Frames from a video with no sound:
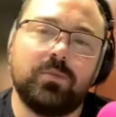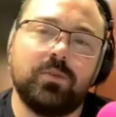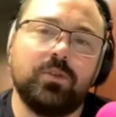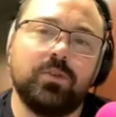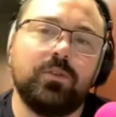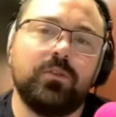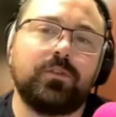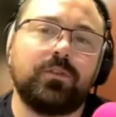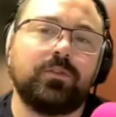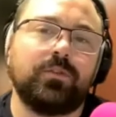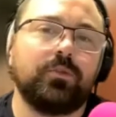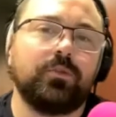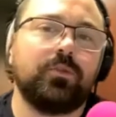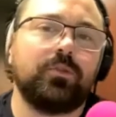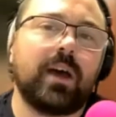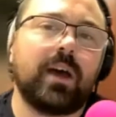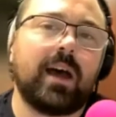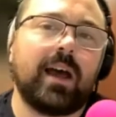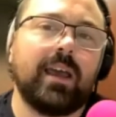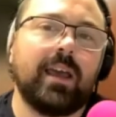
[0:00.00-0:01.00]
move through
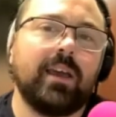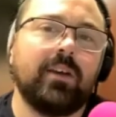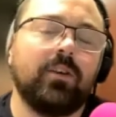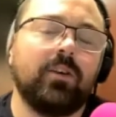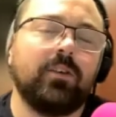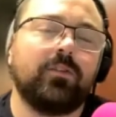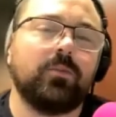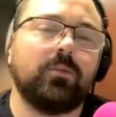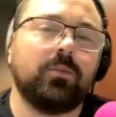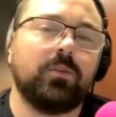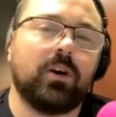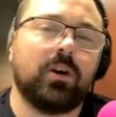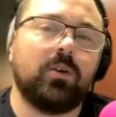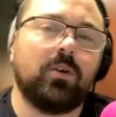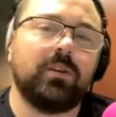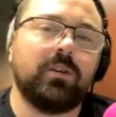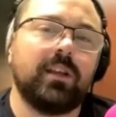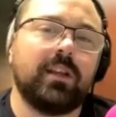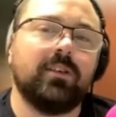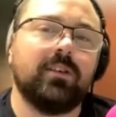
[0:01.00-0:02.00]
that era from
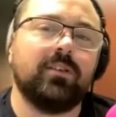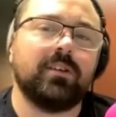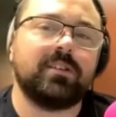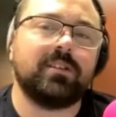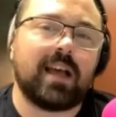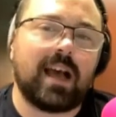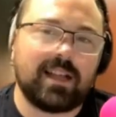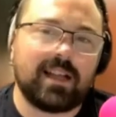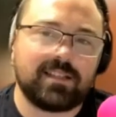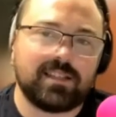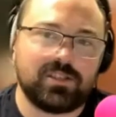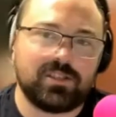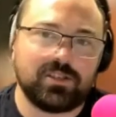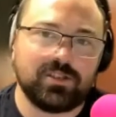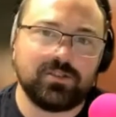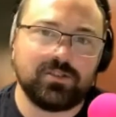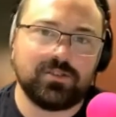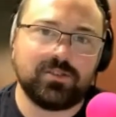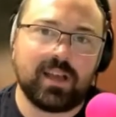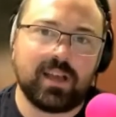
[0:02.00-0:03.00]
Golden Era to
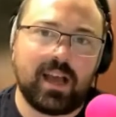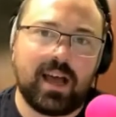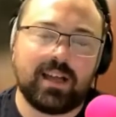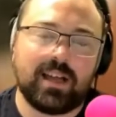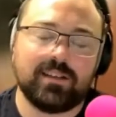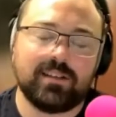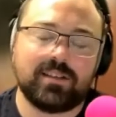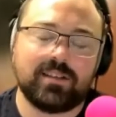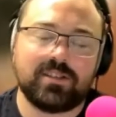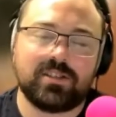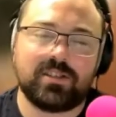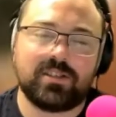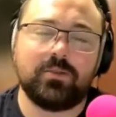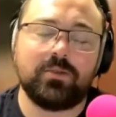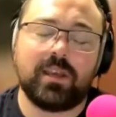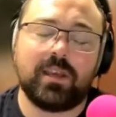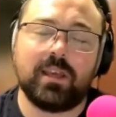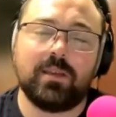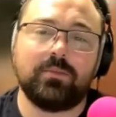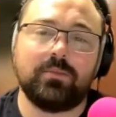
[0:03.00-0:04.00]
Attitude and
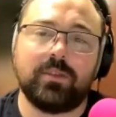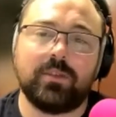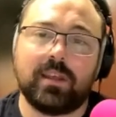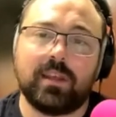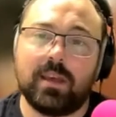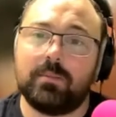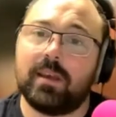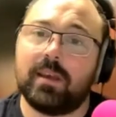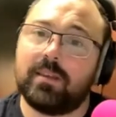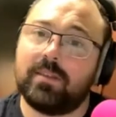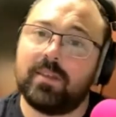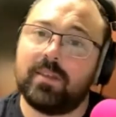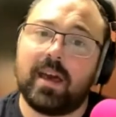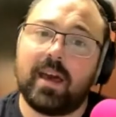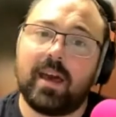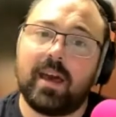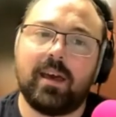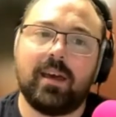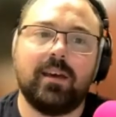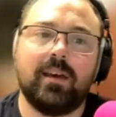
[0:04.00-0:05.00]
still keep the gimmick
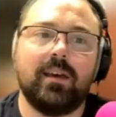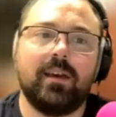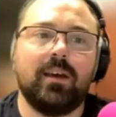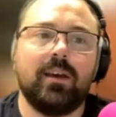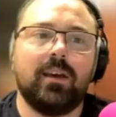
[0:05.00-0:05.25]
there.